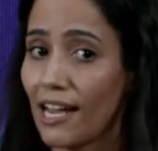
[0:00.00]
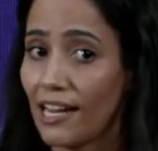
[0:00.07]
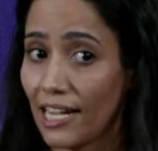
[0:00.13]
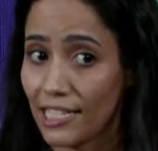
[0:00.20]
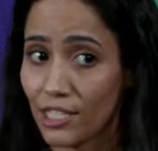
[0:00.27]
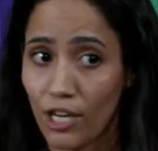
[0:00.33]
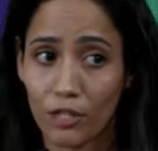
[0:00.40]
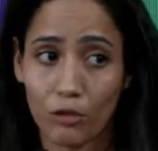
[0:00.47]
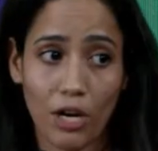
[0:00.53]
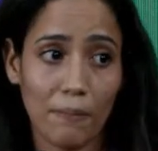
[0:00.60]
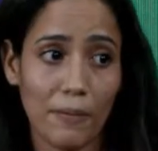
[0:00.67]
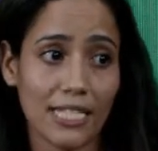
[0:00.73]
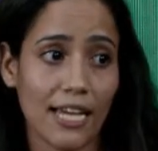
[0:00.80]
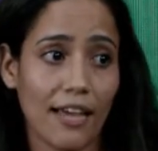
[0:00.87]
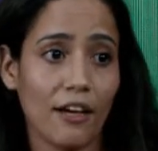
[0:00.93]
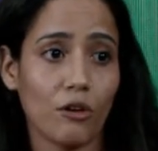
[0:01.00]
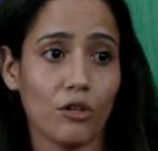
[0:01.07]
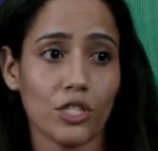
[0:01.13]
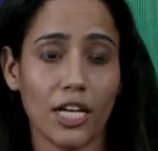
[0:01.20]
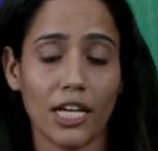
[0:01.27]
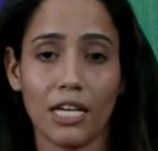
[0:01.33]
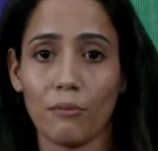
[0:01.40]
that we will be able
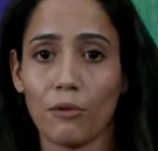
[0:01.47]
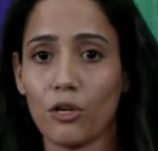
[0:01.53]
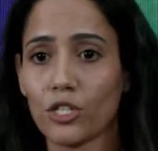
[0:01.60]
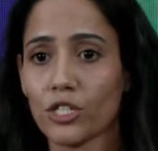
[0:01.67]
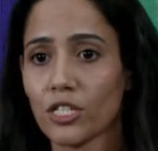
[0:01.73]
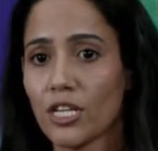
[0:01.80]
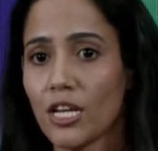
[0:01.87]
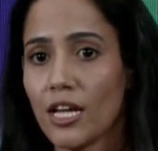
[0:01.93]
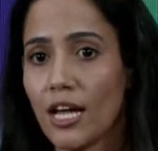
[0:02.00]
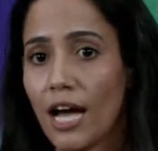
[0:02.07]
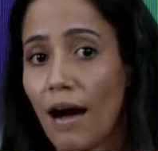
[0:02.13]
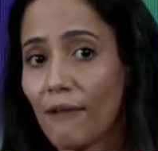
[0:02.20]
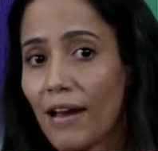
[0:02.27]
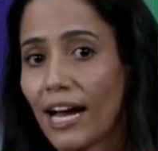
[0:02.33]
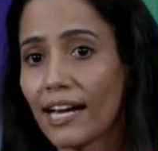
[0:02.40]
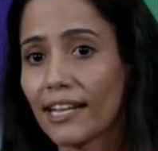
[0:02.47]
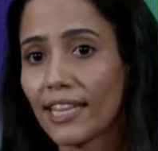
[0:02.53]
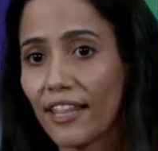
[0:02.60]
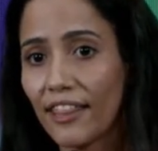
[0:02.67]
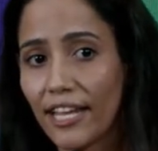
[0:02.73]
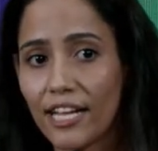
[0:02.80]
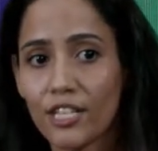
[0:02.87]
to achieve in
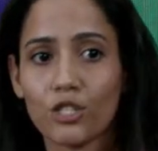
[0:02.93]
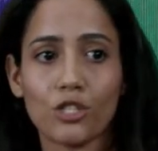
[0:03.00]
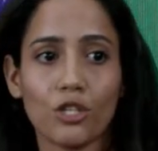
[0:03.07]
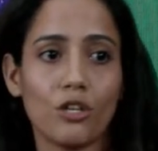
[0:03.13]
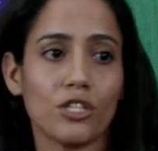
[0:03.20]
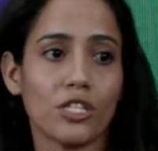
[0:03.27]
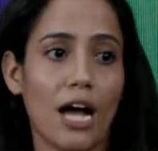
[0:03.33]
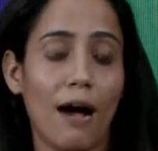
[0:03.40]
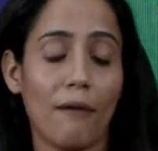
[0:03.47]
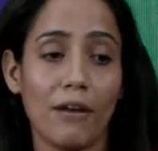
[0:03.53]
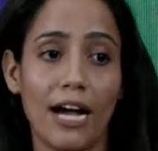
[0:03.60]
these elections.